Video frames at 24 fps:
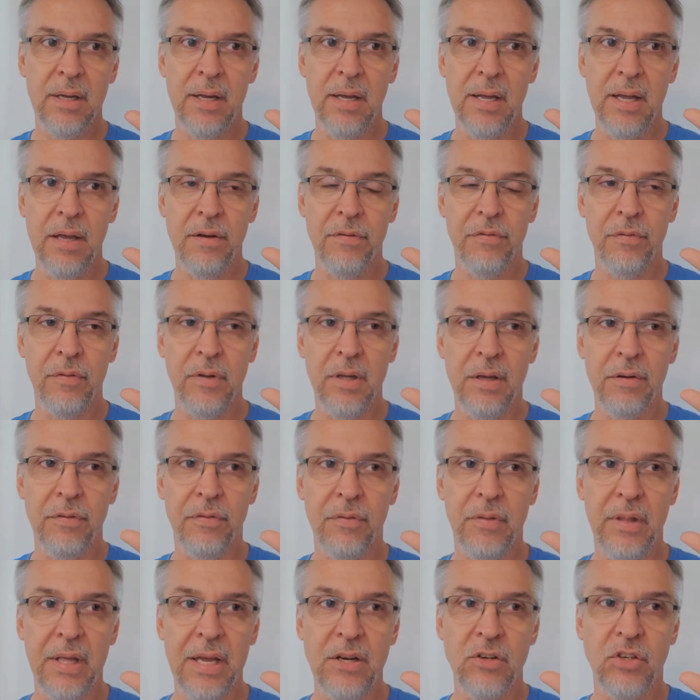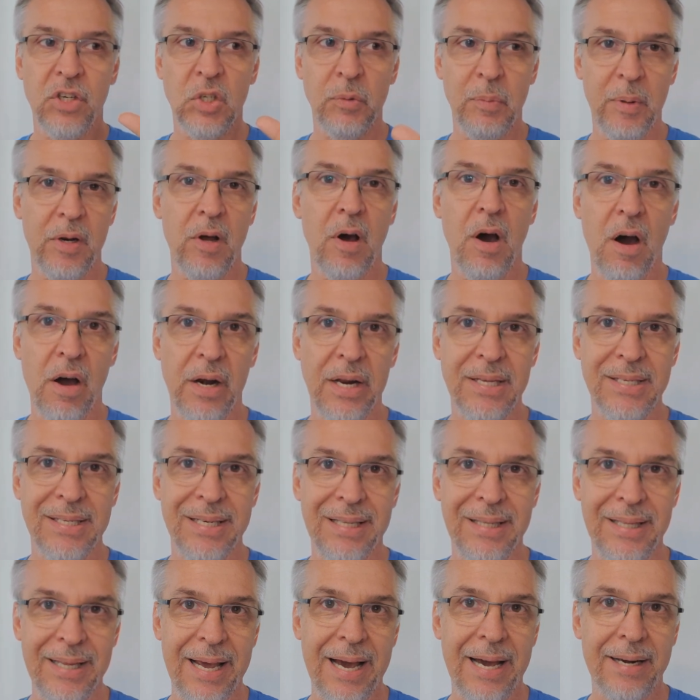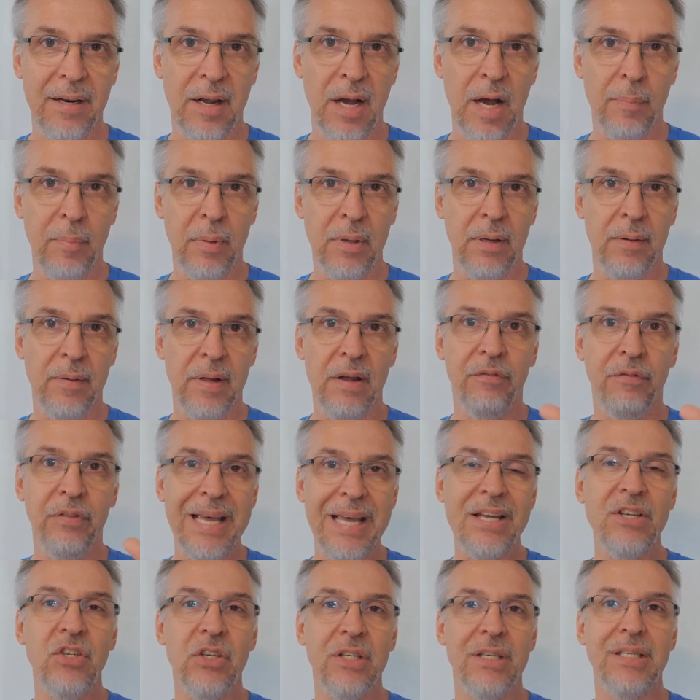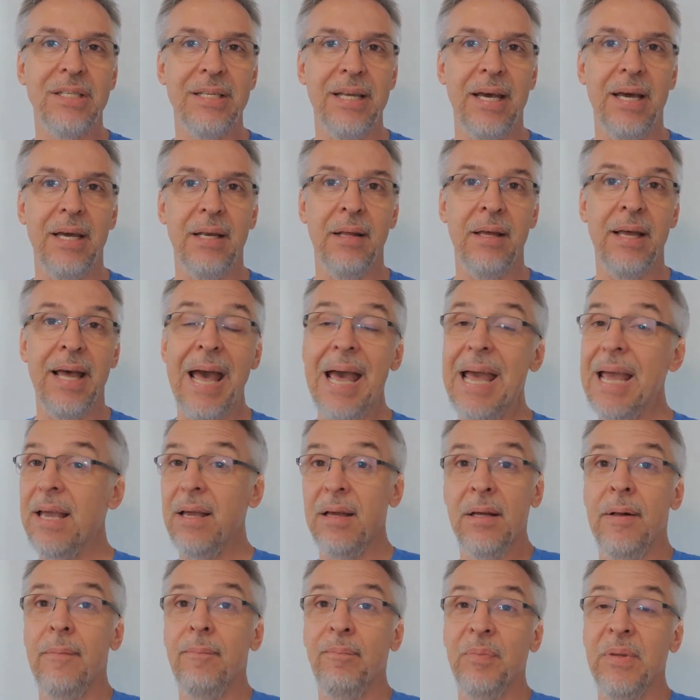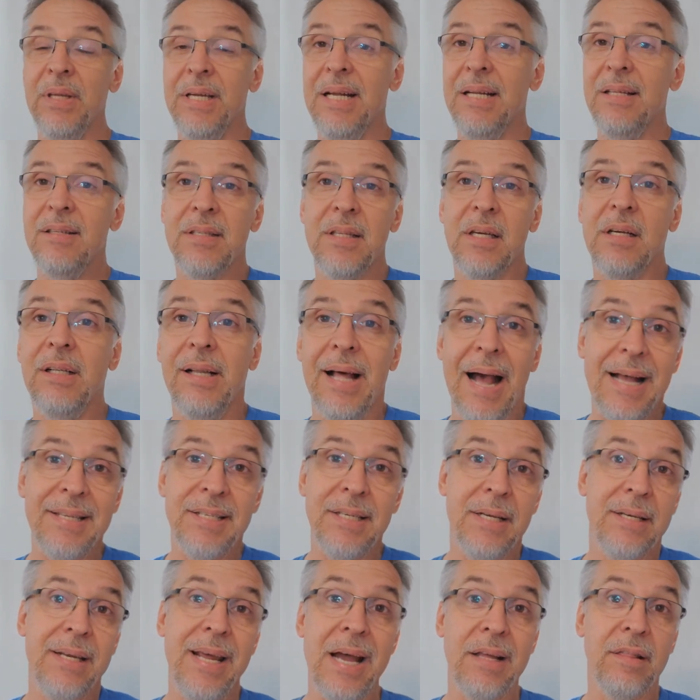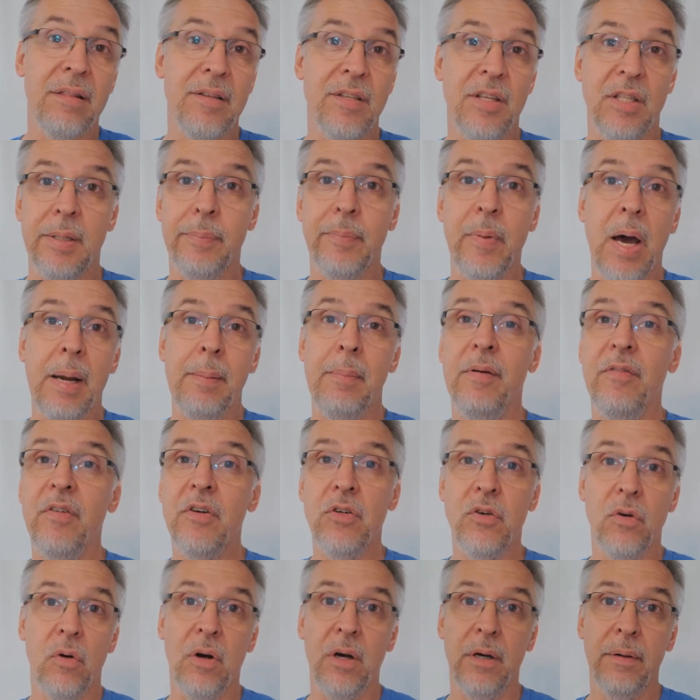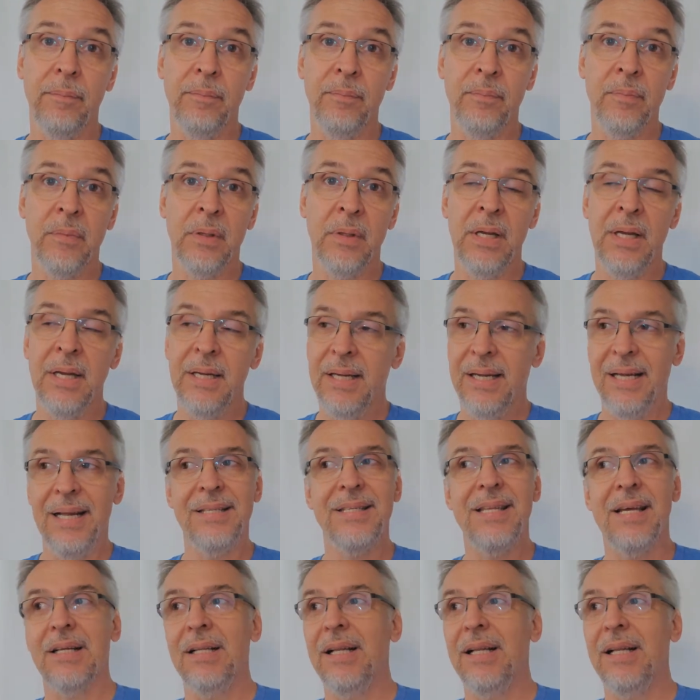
if, if they had just been honest in the ad copy. If they had just said, hey, it's the classic deck that's at the bottom of your drawer. It's the